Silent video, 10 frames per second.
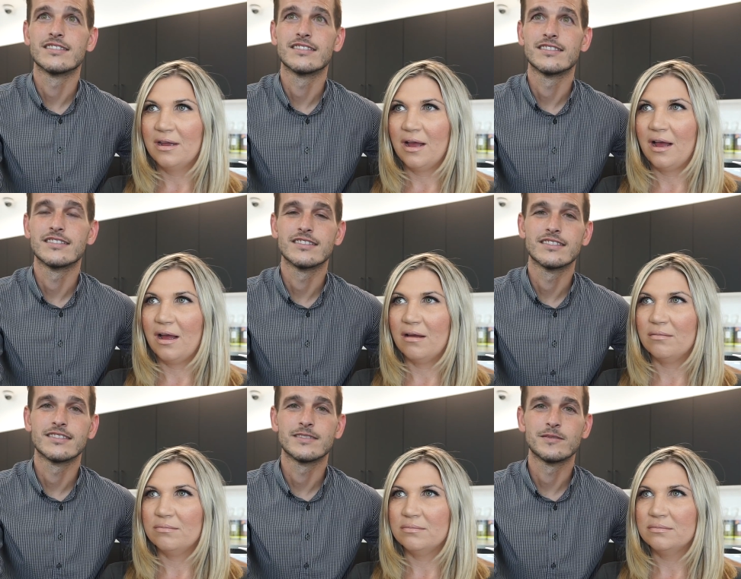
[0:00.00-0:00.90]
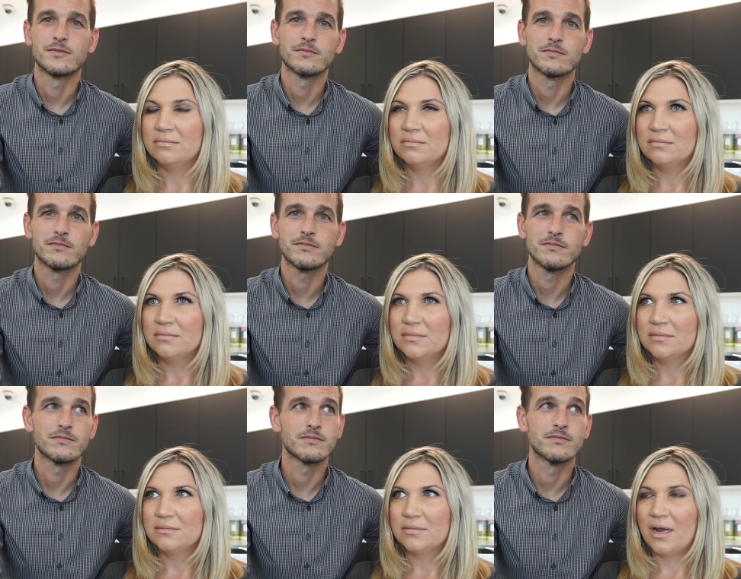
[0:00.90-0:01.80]
Speaker 1: um,
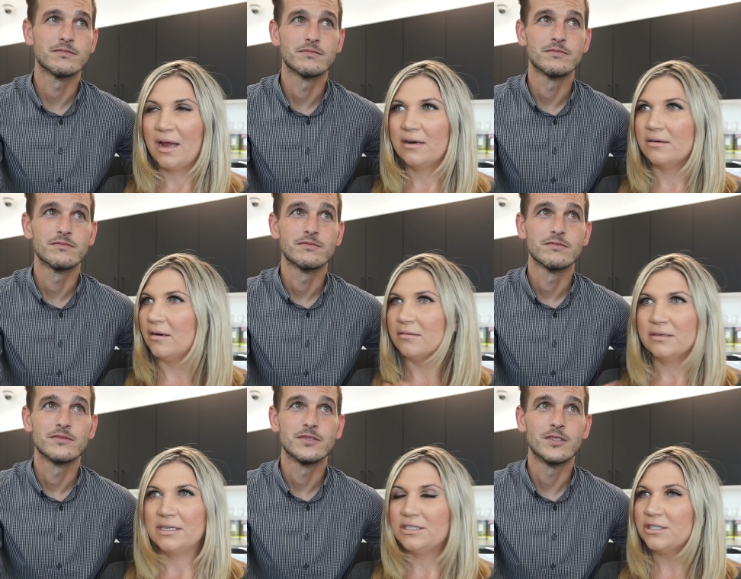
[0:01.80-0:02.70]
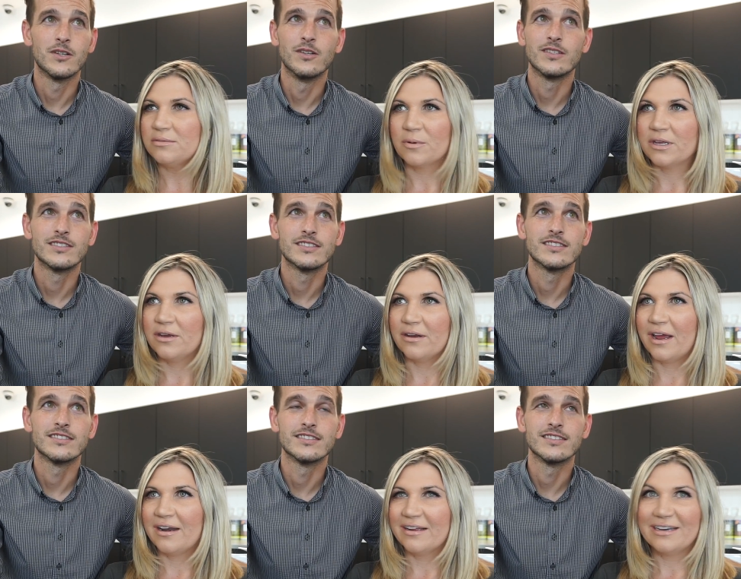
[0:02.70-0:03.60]
I don't know he's just really good
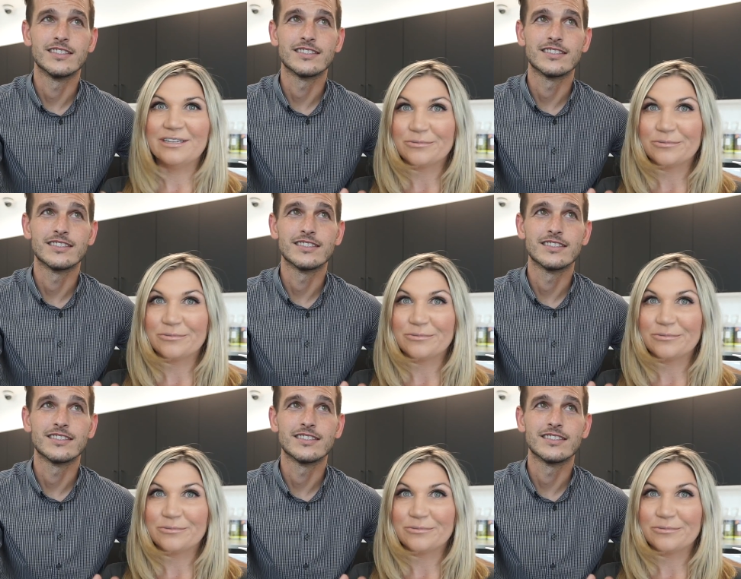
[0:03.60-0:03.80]
at it he's